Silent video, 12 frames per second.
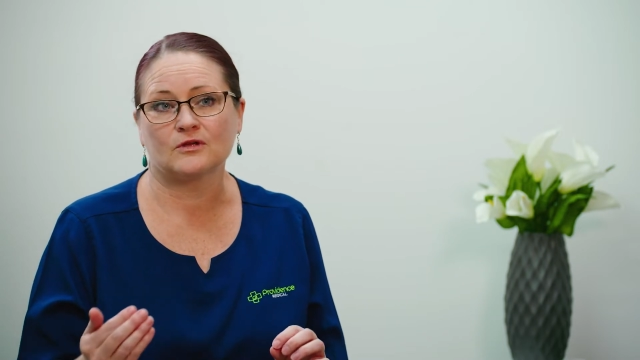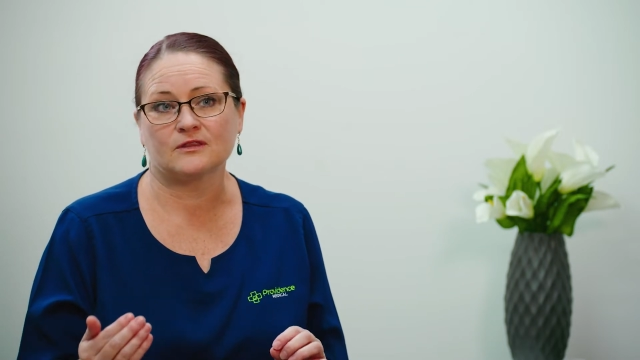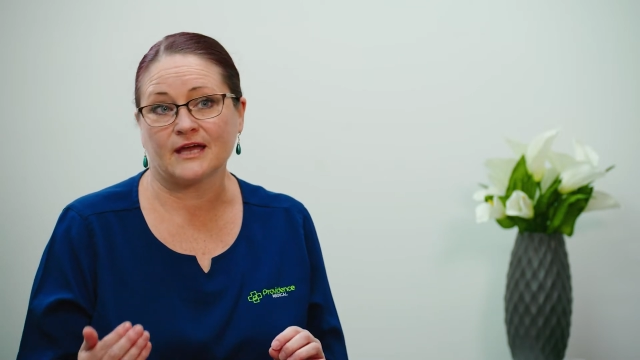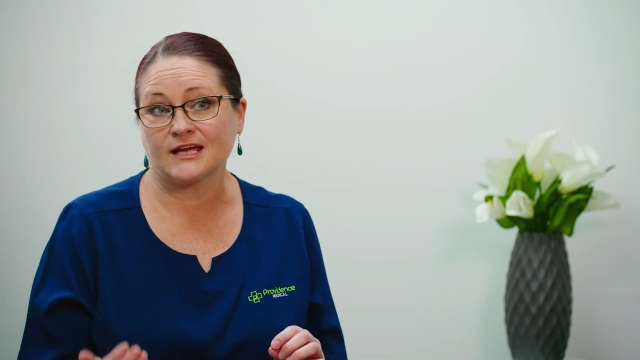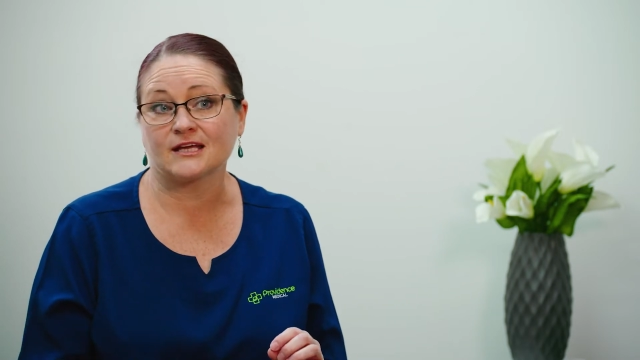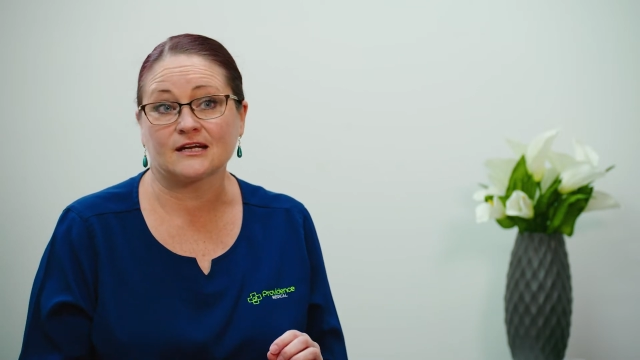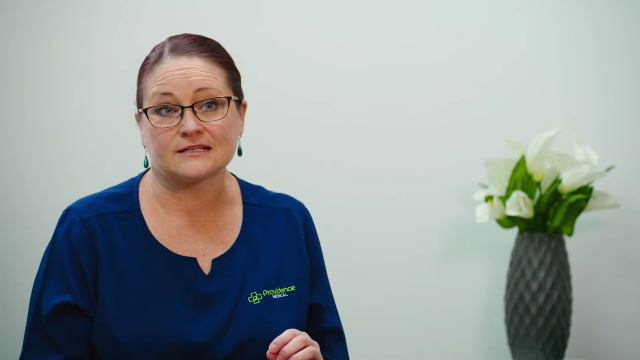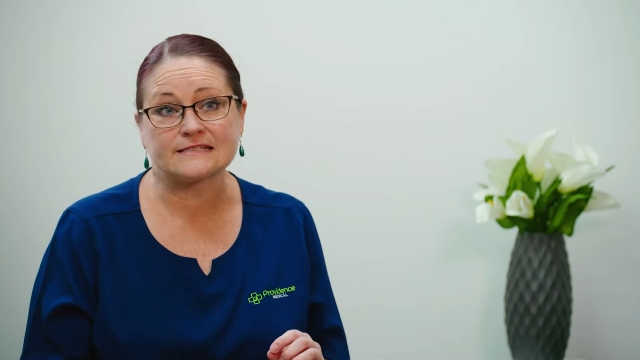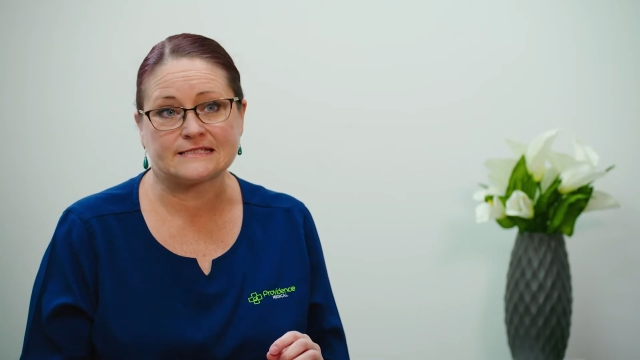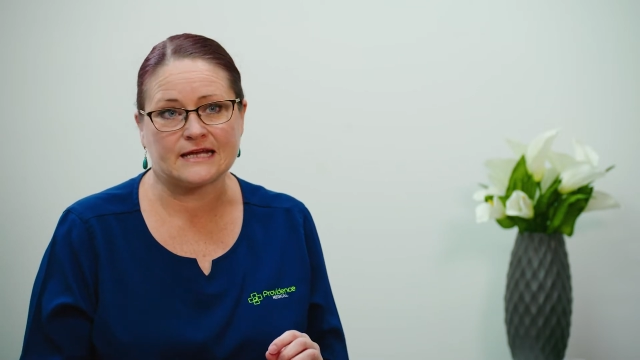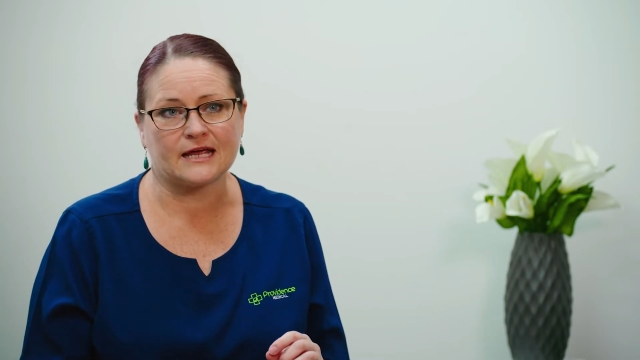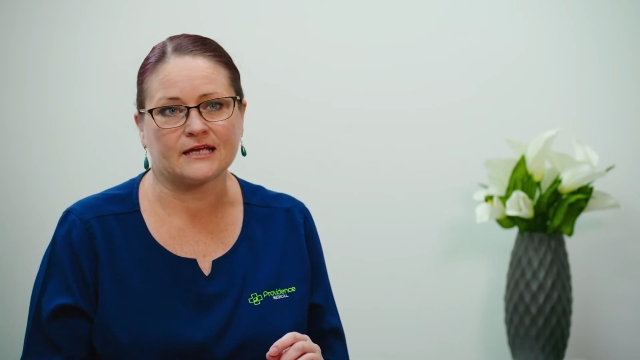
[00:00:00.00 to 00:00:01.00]
they can
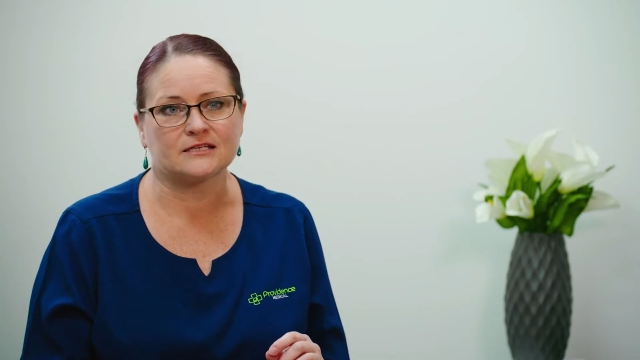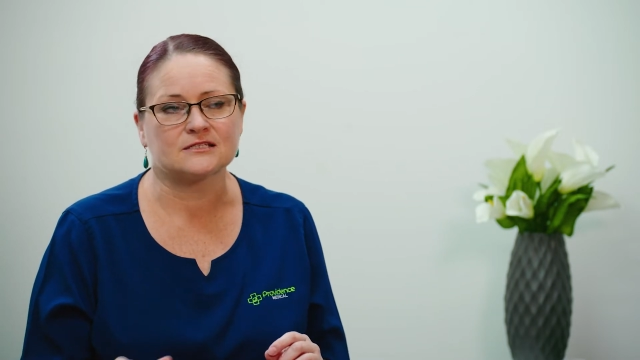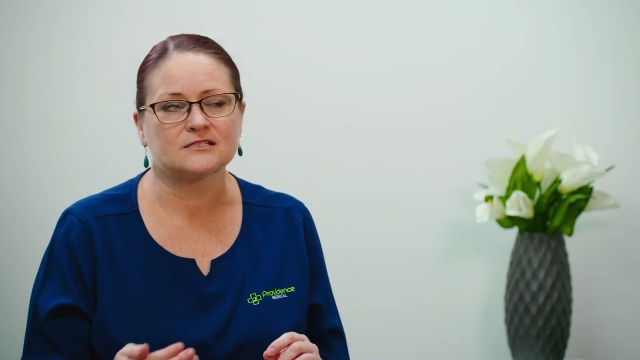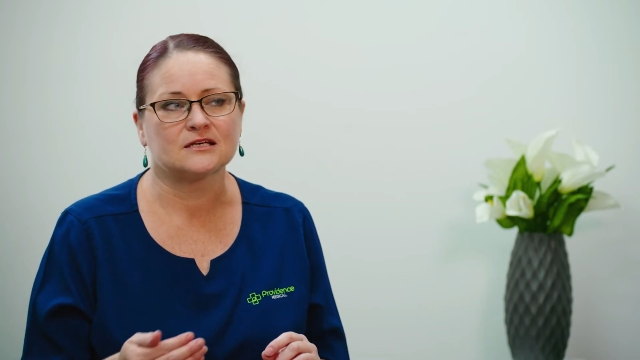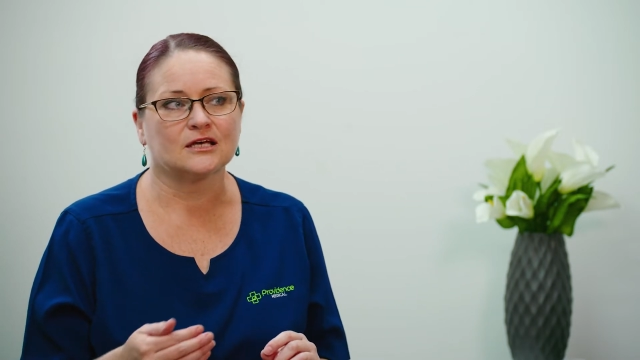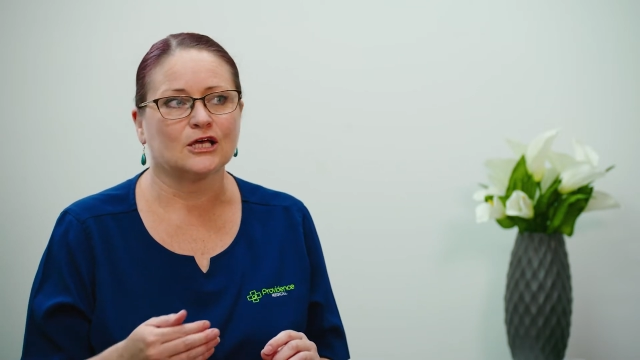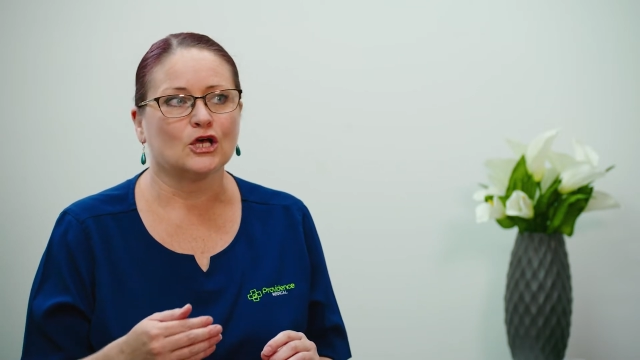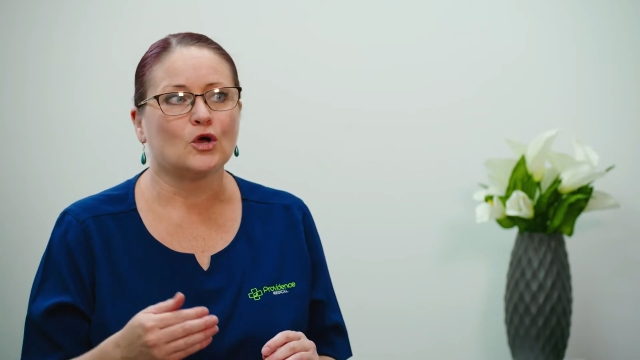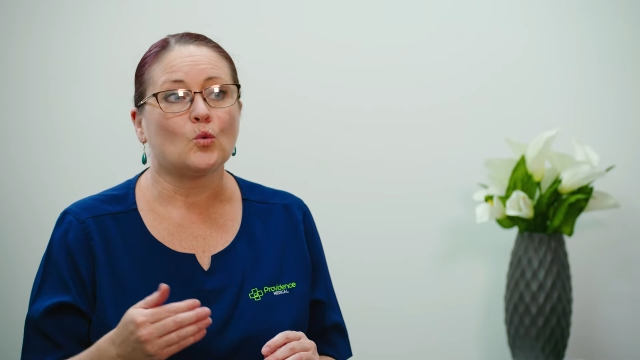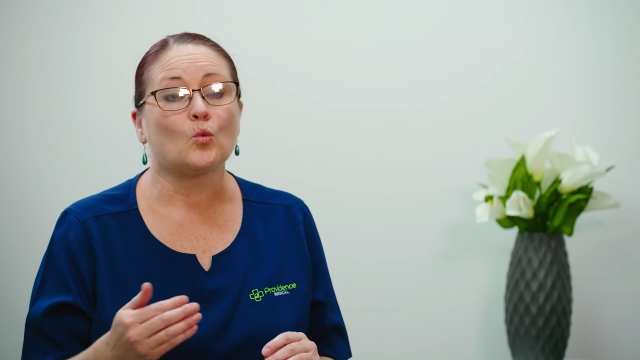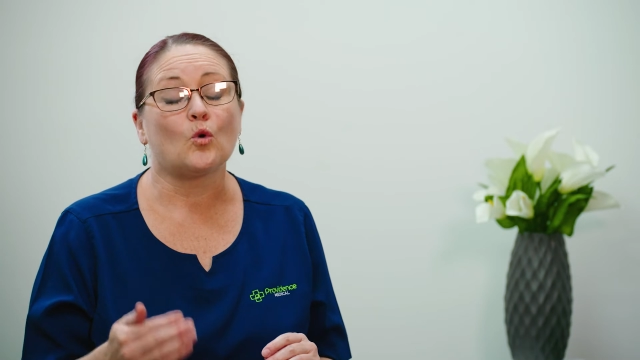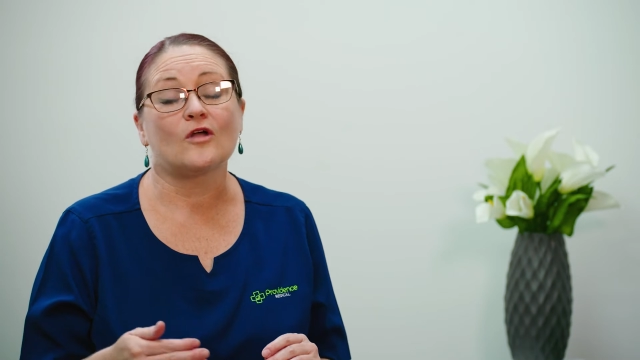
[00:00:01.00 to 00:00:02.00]
understand
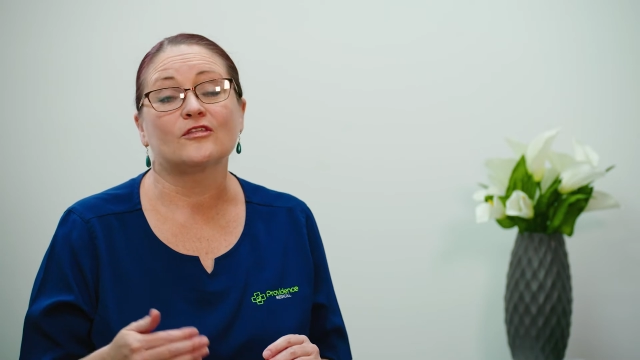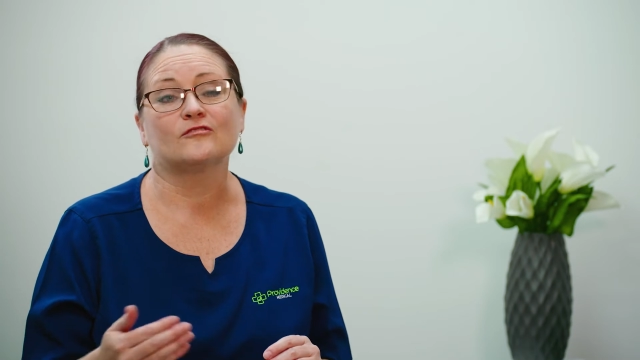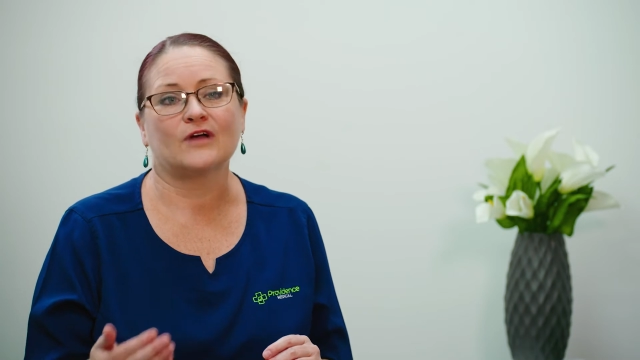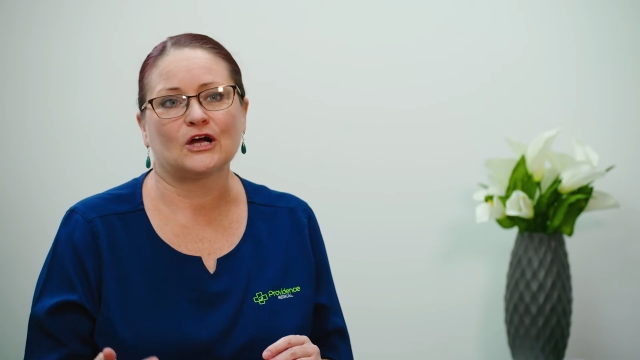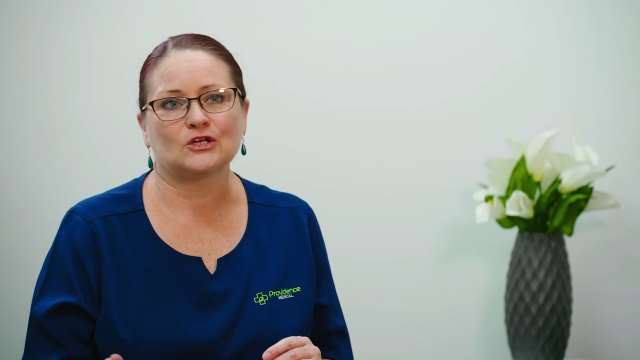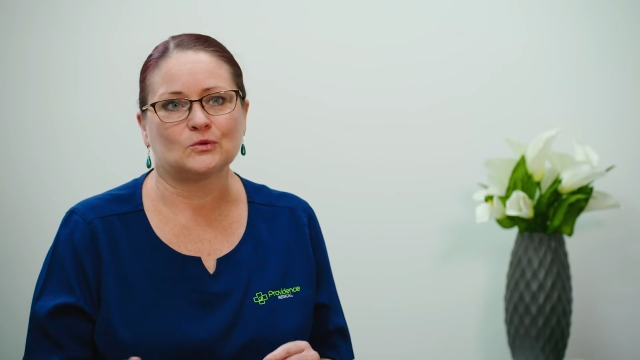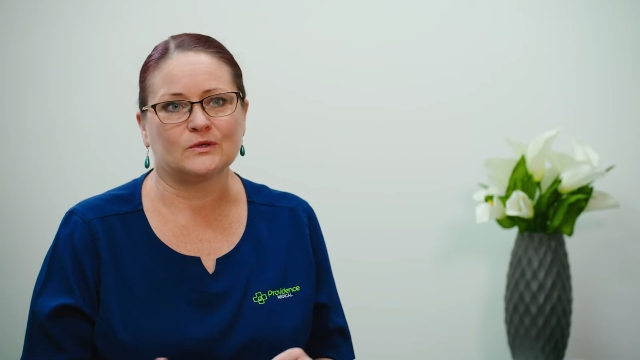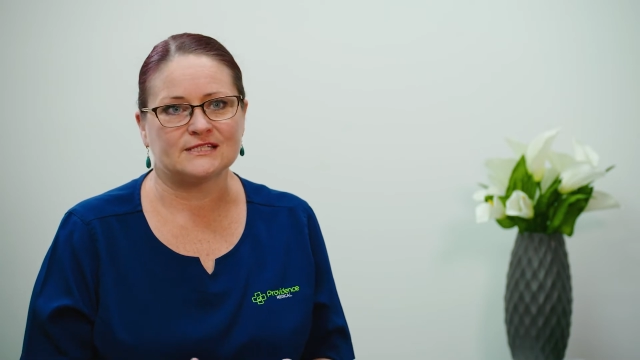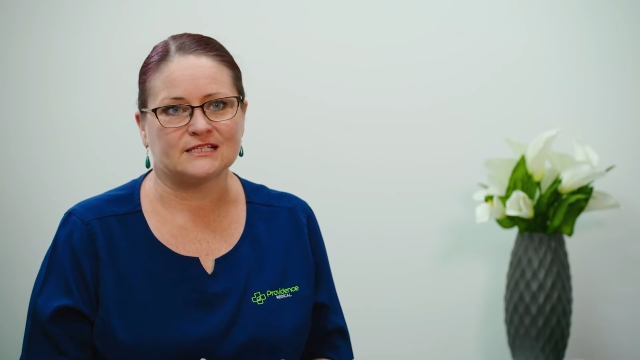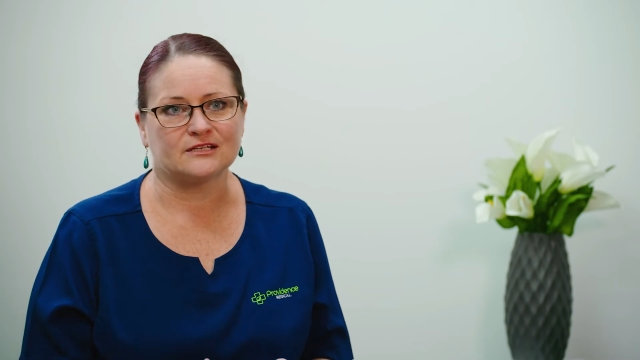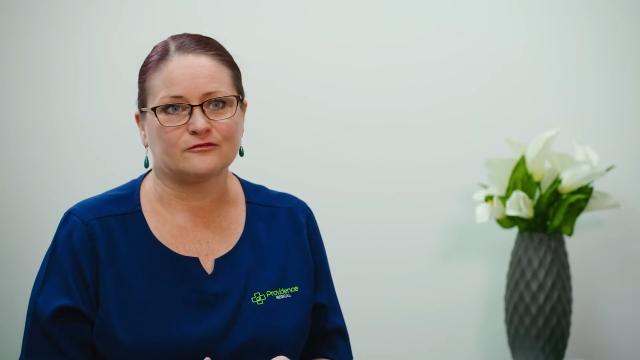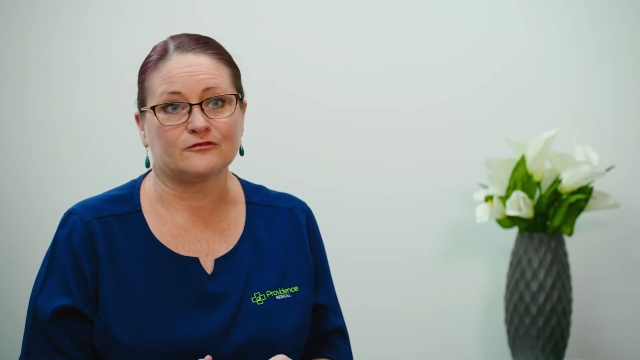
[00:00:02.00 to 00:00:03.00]
what the value is
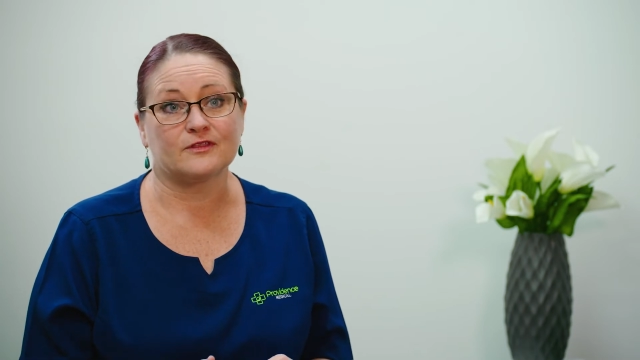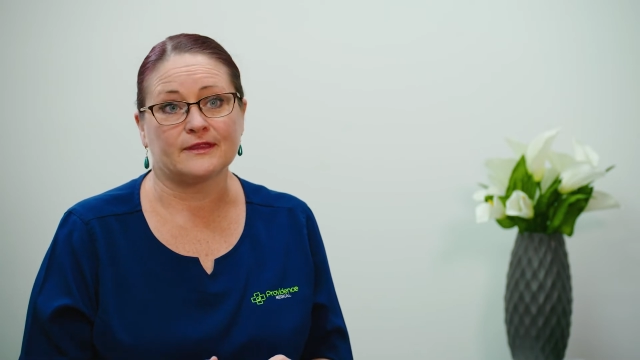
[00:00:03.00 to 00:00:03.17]
in it for